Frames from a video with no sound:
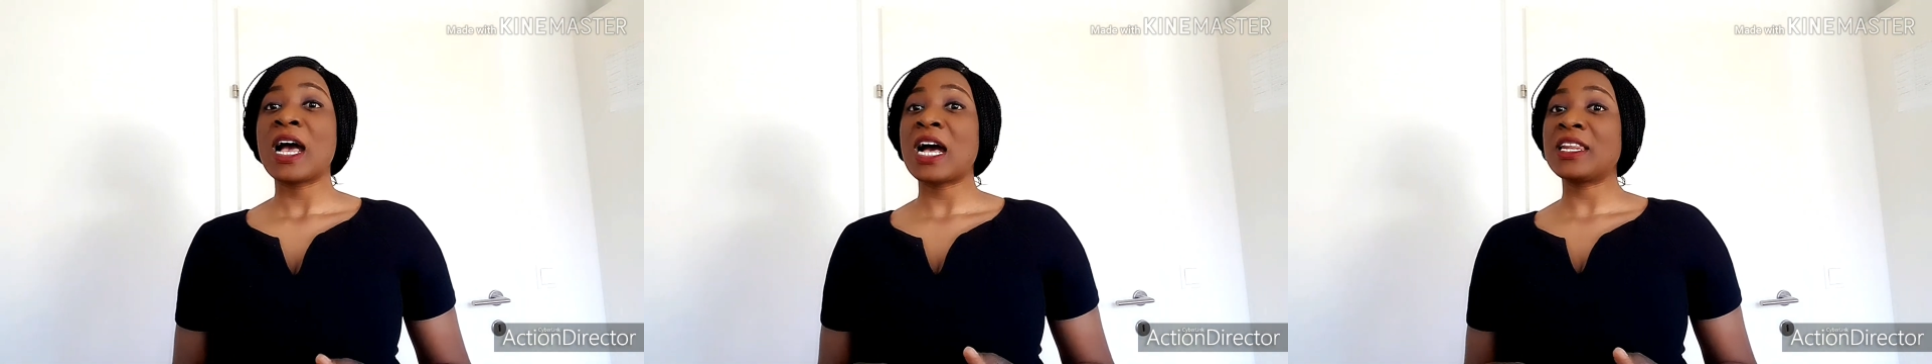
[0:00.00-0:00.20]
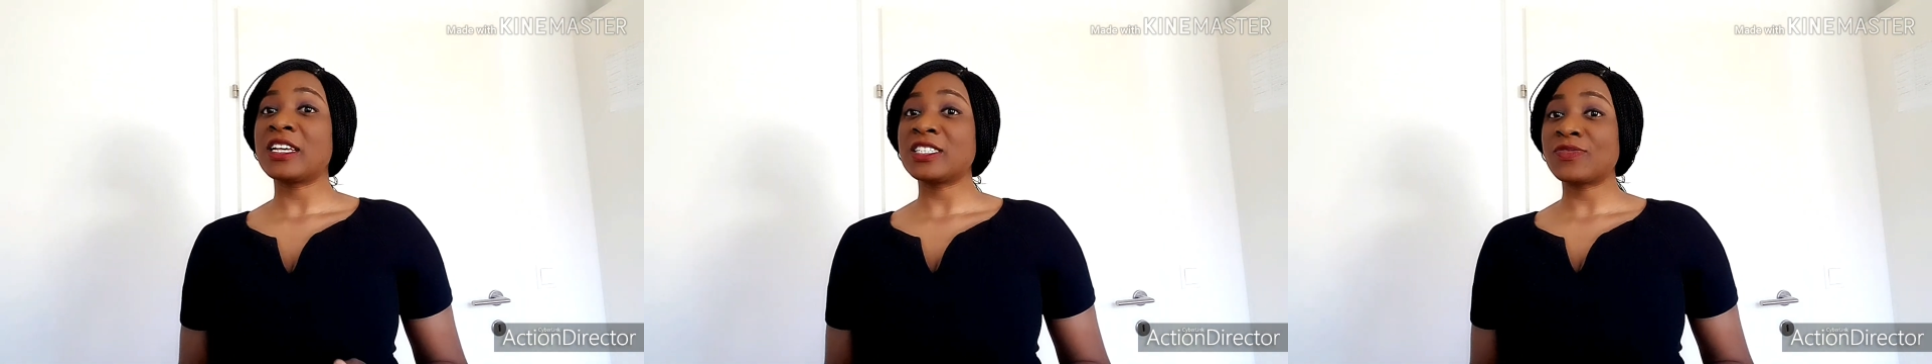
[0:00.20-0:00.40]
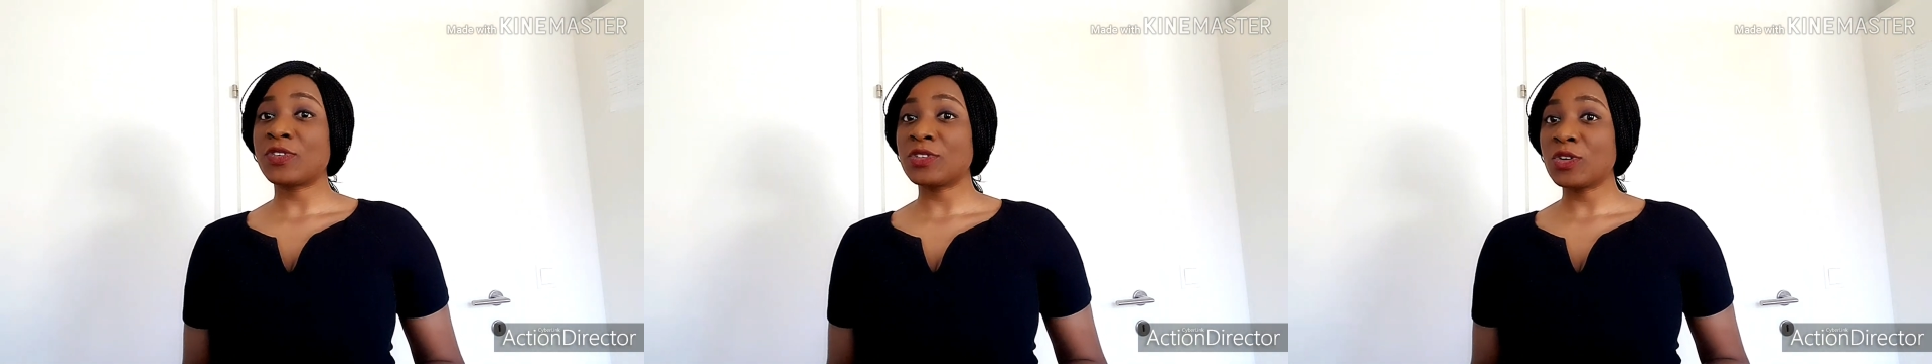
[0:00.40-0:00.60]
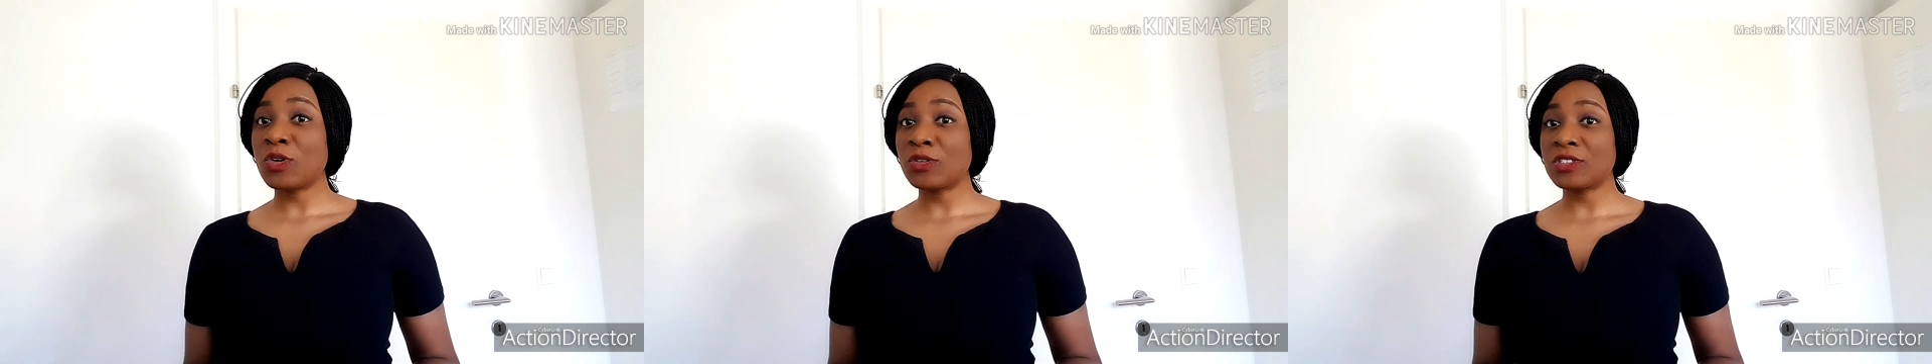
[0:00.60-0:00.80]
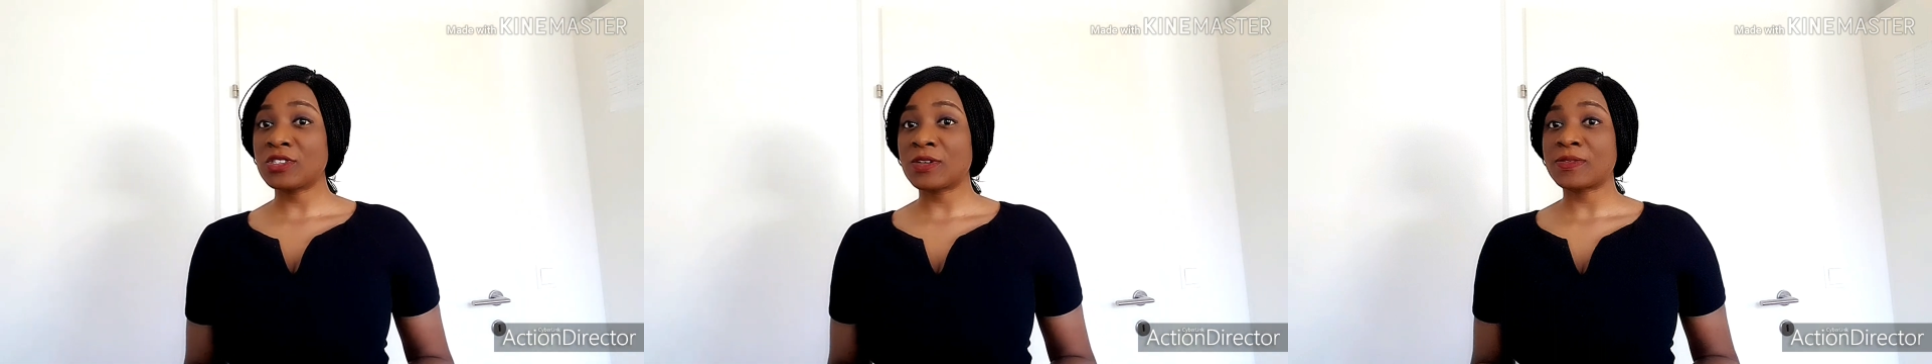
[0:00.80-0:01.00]
And as for the
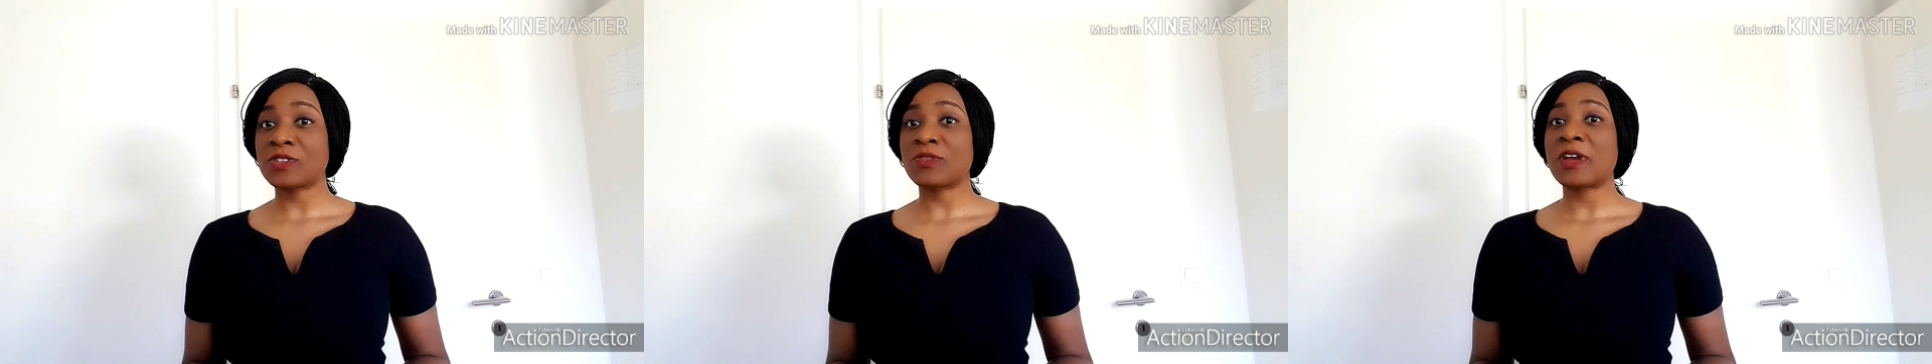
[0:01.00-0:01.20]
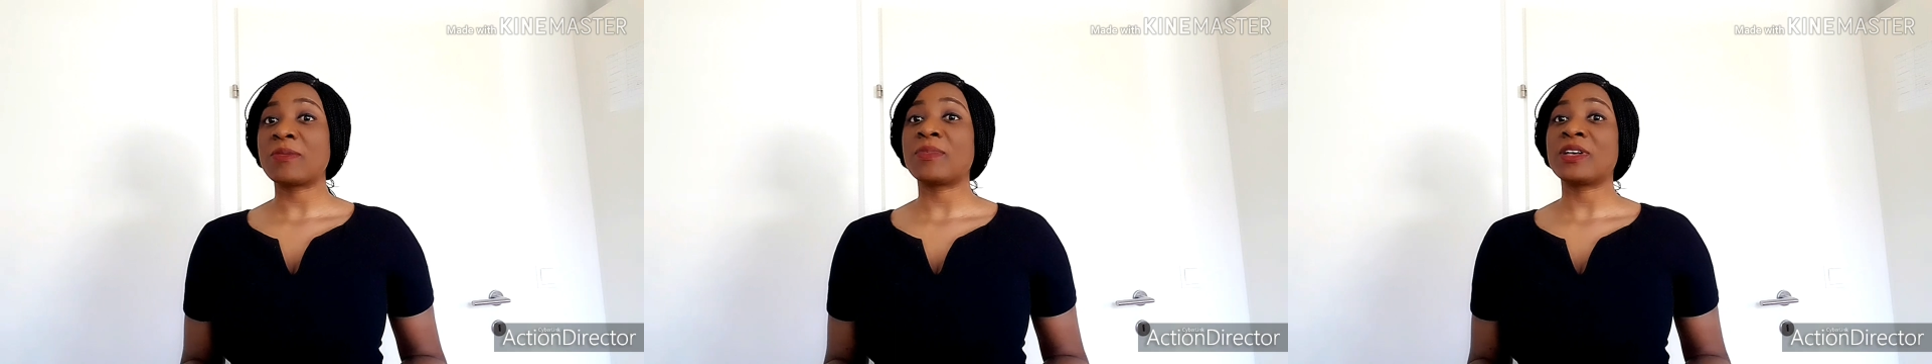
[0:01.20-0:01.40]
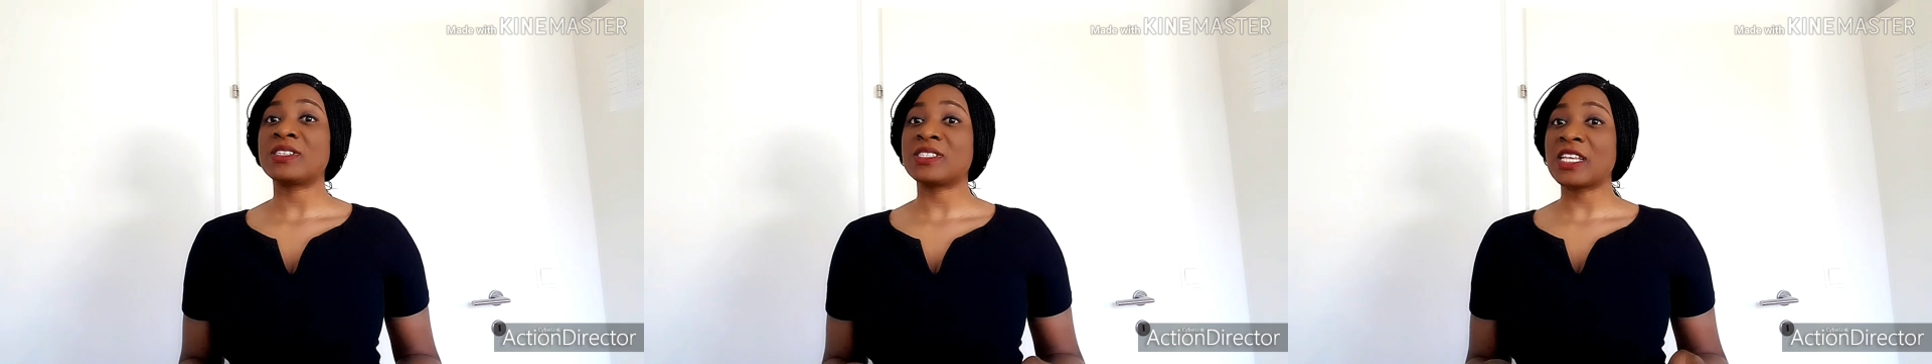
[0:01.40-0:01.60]
old subscribers,